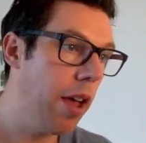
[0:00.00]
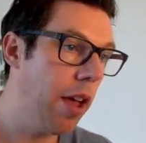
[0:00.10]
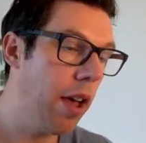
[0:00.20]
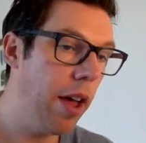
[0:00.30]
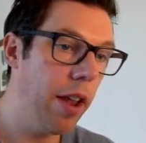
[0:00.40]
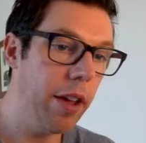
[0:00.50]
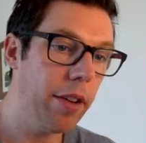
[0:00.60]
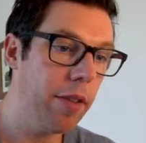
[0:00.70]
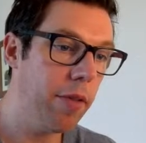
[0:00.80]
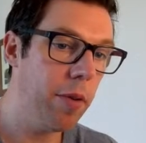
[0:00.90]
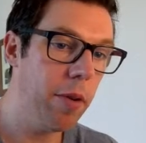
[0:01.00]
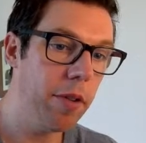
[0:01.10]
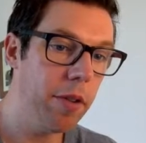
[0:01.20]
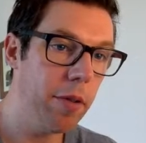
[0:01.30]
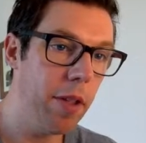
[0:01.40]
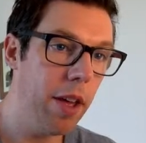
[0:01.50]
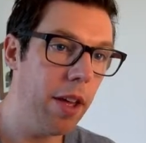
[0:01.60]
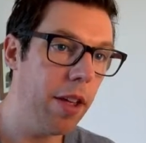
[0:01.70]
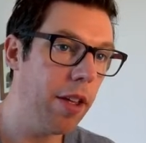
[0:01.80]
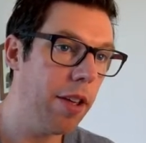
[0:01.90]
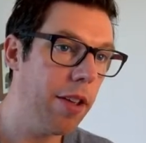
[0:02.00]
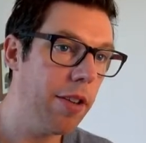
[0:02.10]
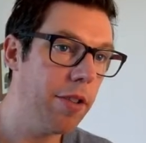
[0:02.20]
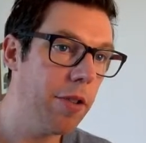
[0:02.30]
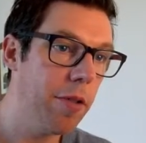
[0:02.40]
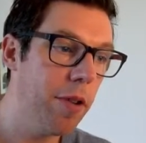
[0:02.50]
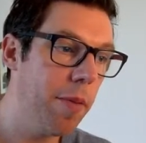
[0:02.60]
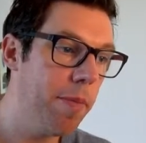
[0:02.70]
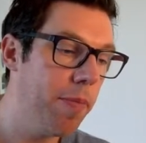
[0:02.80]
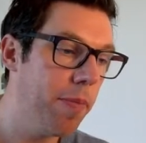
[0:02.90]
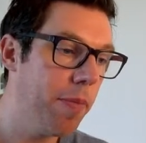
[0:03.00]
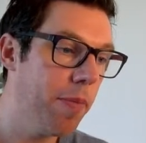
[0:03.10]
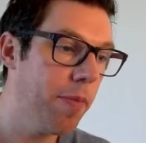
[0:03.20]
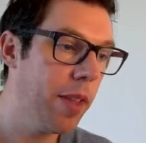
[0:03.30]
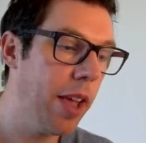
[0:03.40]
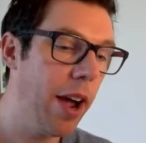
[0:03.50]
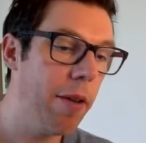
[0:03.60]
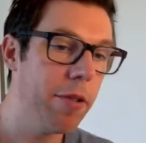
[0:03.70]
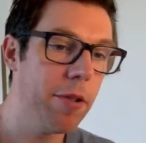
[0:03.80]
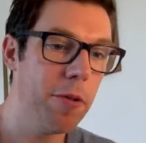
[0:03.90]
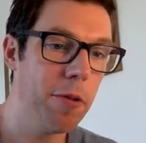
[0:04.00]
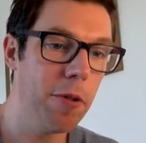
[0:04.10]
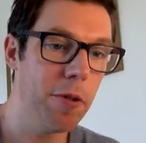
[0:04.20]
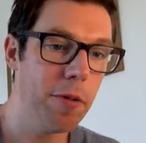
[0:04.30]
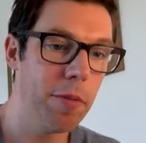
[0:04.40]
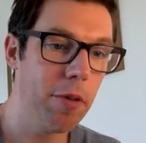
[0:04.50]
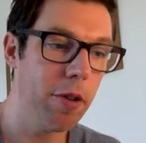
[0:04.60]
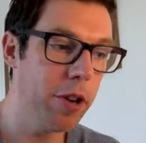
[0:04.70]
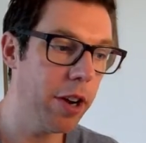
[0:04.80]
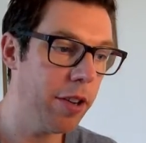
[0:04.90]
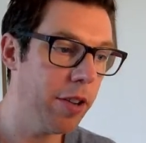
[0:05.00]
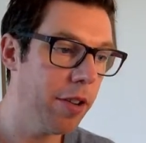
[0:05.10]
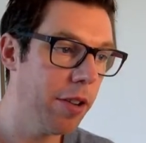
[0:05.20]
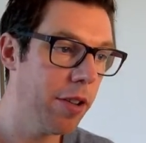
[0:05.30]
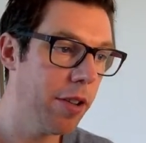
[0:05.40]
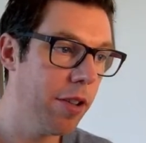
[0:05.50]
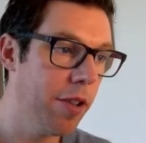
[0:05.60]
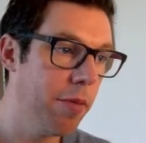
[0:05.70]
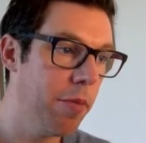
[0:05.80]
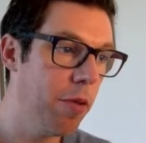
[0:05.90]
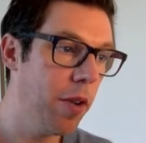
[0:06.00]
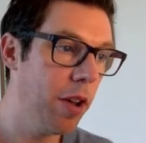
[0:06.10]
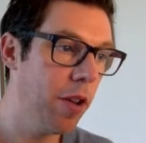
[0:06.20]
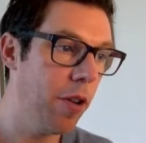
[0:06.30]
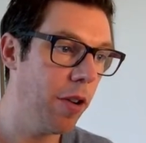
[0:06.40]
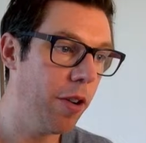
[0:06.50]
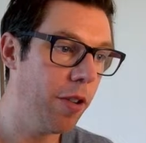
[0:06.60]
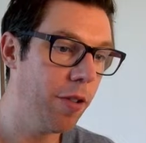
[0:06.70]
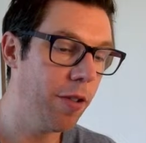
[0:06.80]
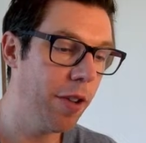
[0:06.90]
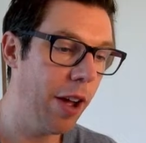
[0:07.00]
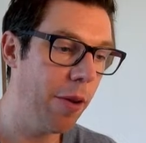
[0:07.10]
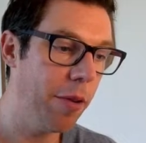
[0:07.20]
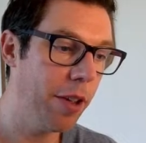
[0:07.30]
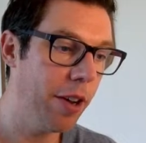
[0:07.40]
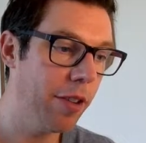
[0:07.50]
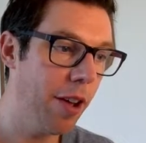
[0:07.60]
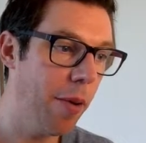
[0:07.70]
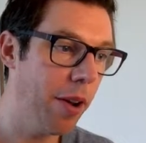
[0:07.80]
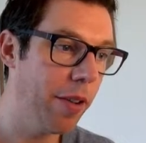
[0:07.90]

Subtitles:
Alex, if you are still there, is your how is your project moving along? How are things going?